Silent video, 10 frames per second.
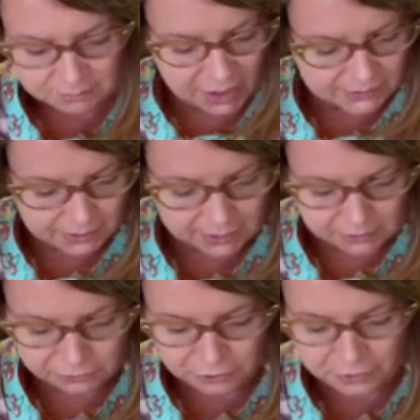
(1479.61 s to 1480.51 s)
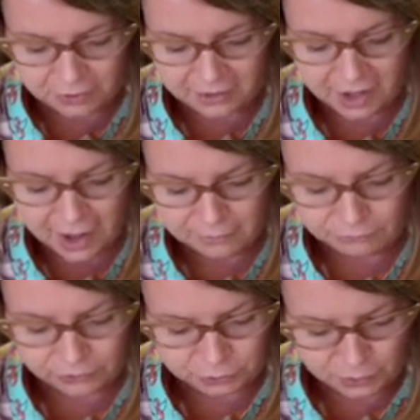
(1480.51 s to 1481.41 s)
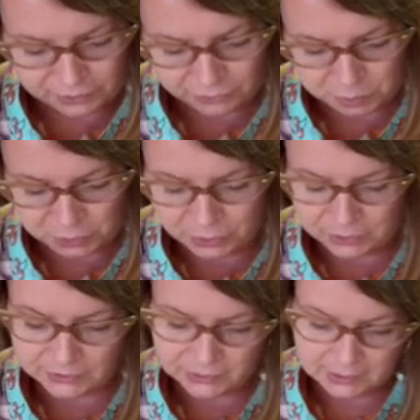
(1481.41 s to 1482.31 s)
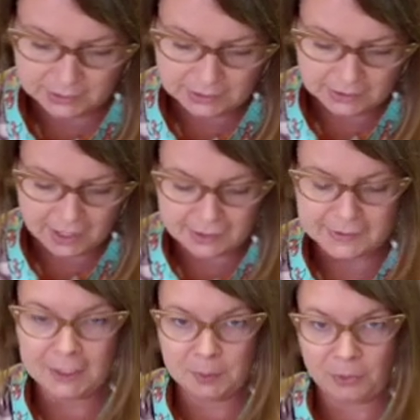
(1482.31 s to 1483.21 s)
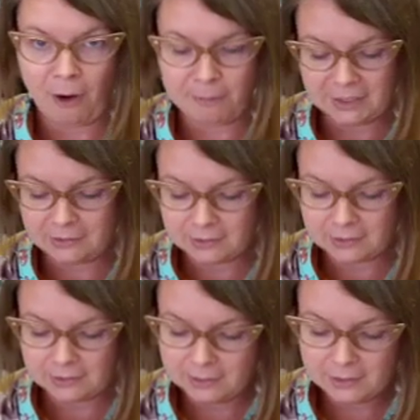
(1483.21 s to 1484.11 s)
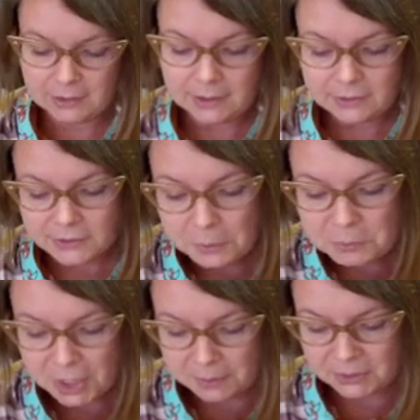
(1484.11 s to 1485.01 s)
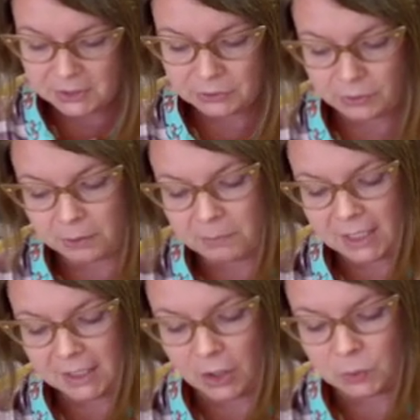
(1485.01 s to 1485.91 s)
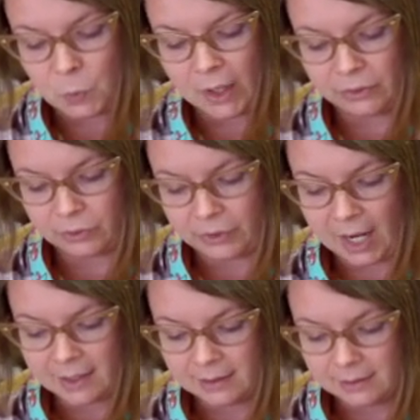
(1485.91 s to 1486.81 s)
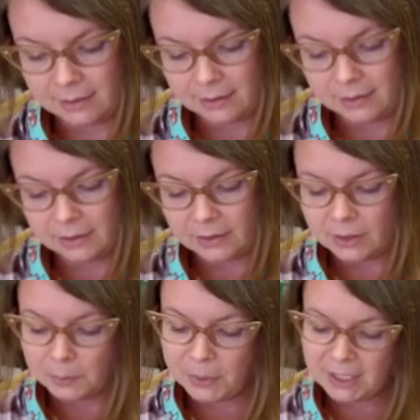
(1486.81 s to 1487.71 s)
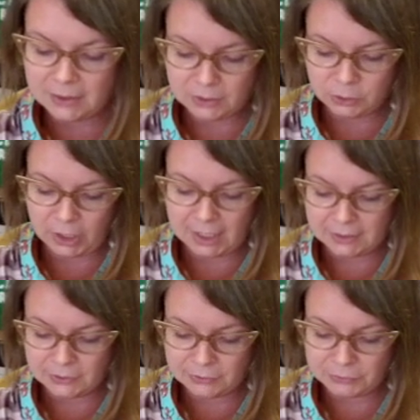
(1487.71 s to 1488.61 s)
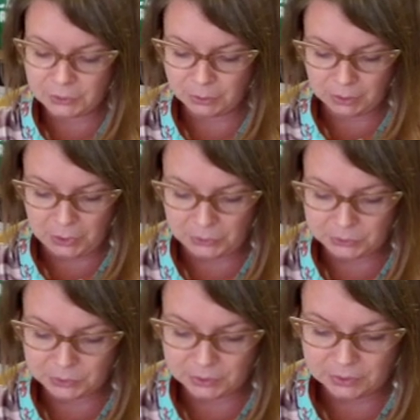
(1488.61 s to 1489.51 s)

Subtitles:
Masahiro hung every one of the birds, as he had promised. Sometimes he strung many on one thread. The biggest cranes flew alone.